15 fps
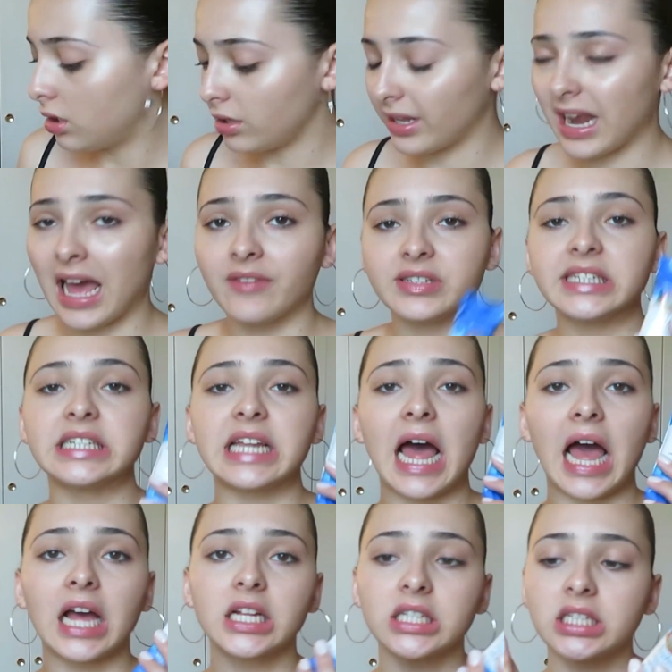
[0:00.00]
Then I have
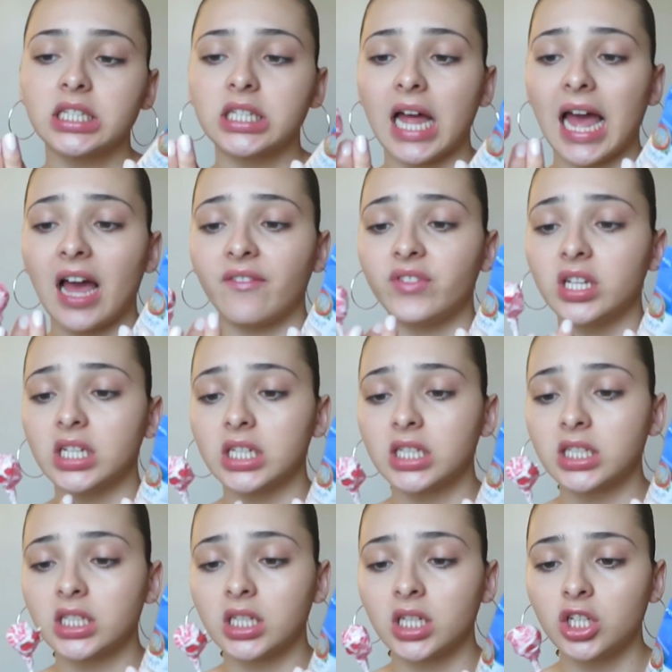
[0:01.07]
snacks. I have
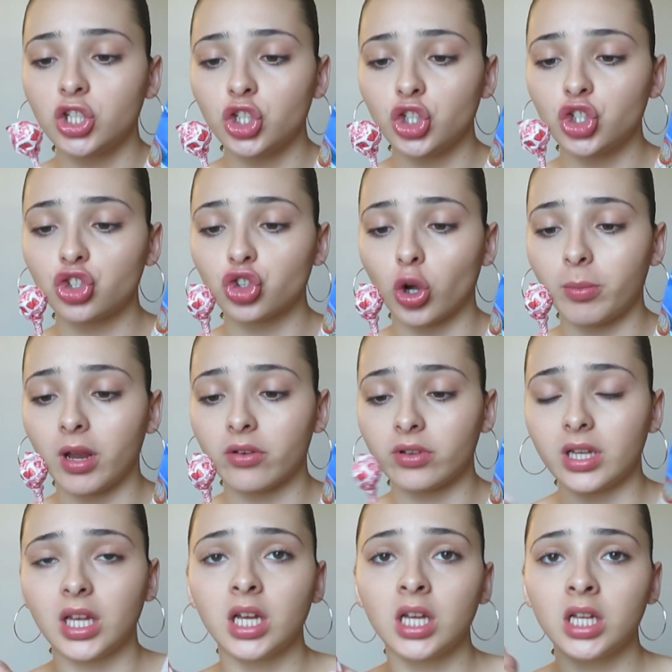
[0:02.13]
this
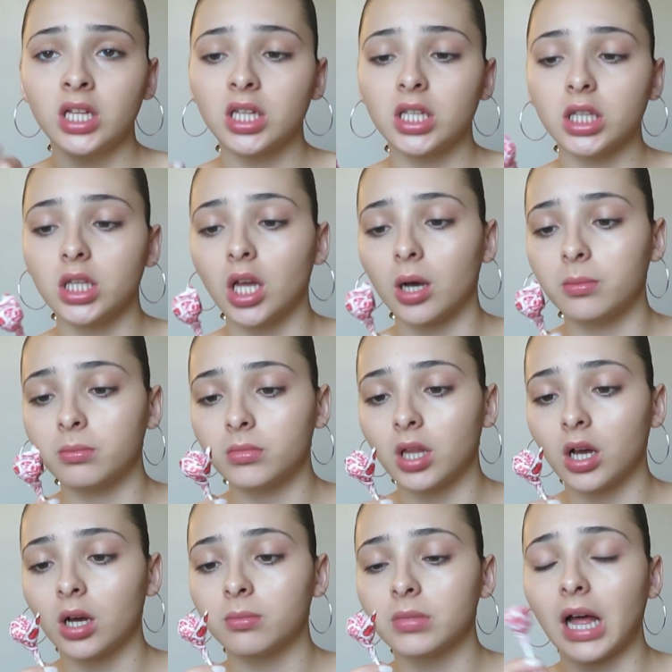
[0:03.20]
strawberry Dum
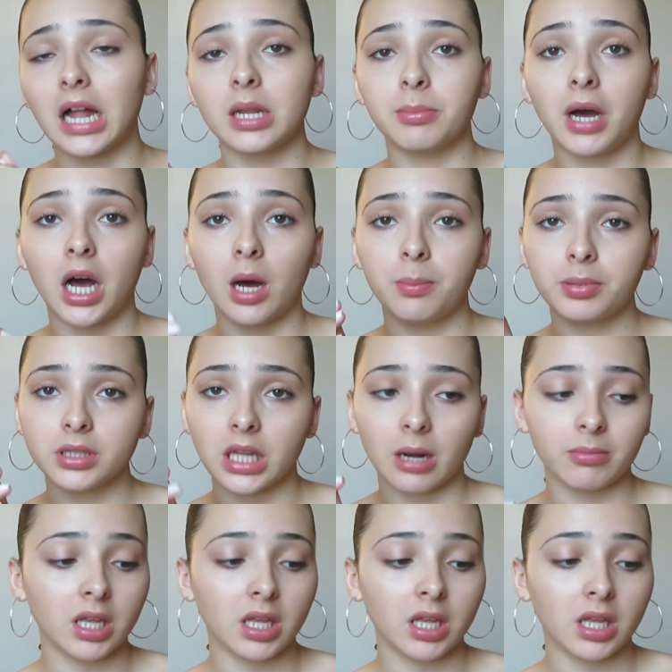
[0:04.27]
Dum lollipop that